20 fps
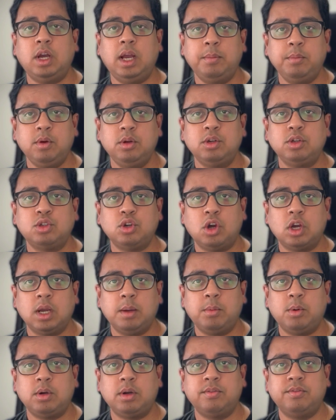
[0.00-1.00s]
I'm going to talk
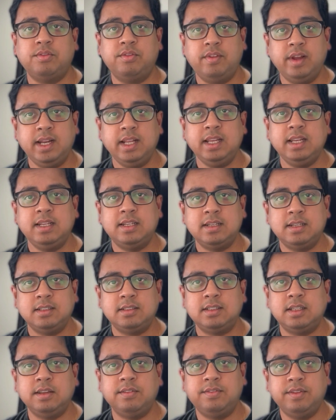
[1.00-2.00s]
about a very
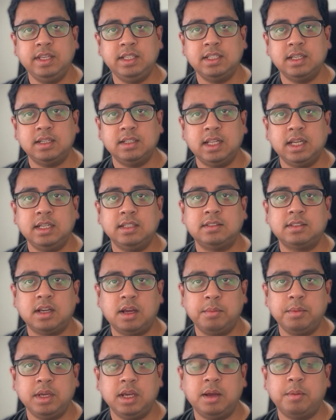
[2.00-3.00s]
interesting feature that is
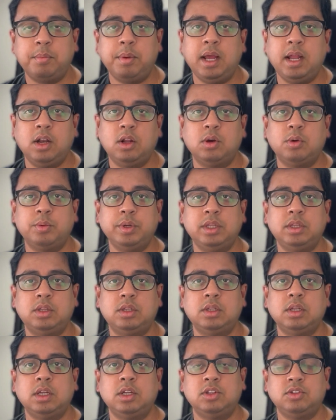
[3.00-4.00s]
coming up along with
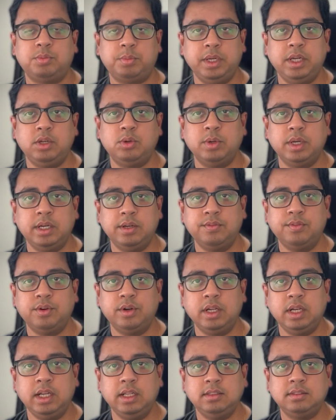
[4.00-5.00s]
Spring 24
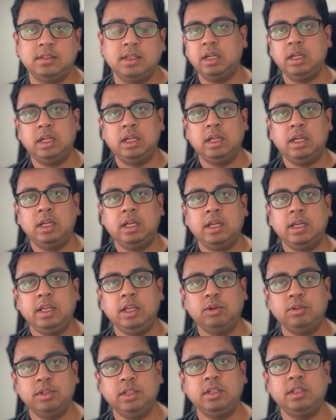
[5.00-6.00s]
release.
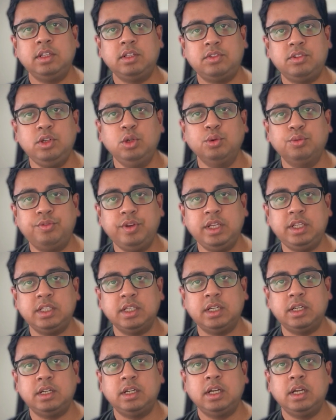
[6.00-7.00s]
Using this new
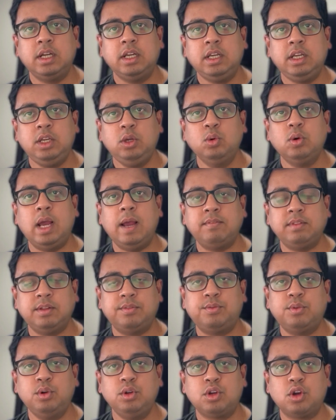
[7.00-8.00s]
feature, you have the
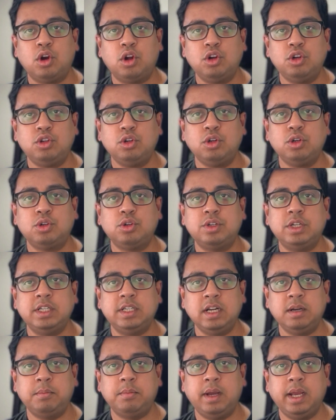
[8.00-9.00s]
full control to
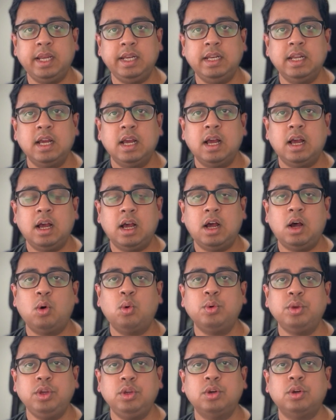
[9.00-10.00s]
determine
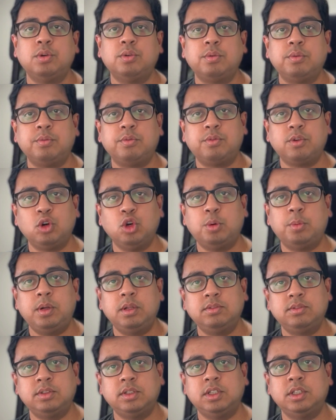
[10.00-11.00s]
how your
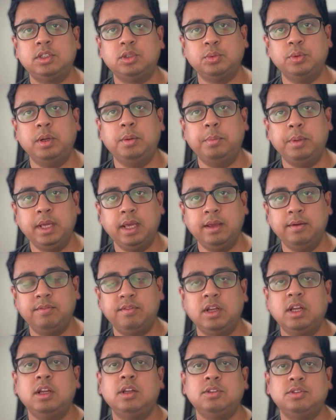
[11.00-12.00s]
global search will behave.
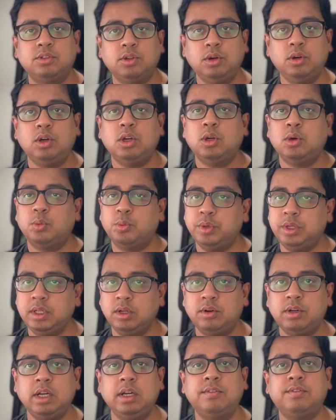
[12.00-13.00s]
So
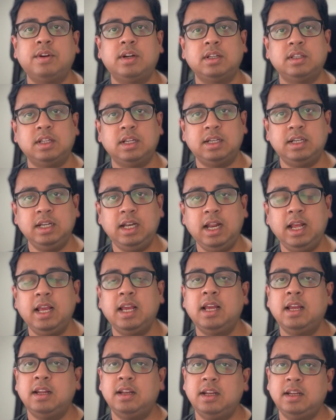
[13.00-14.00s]
without any further delay,
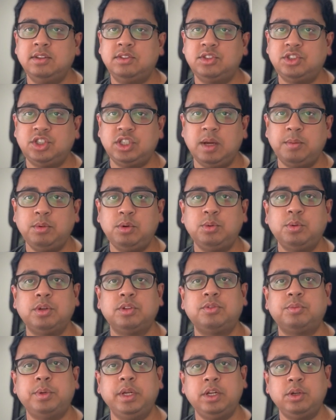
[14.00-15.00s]
let's jump to a
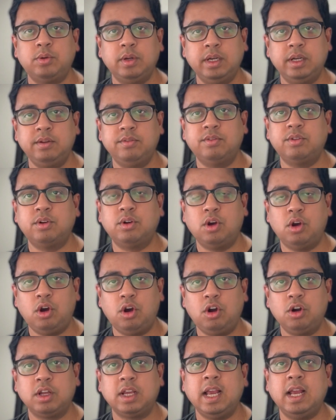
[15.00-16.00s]
Spring 24
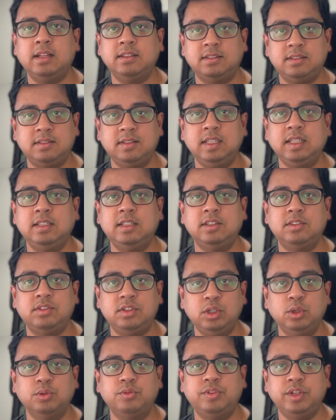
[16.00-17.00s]
org and see
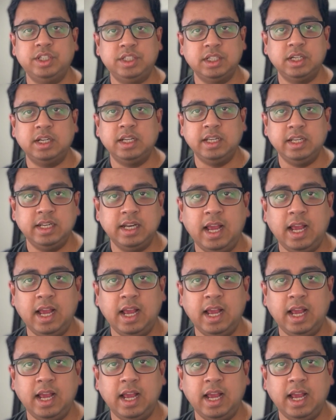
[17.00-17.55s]
this new feature in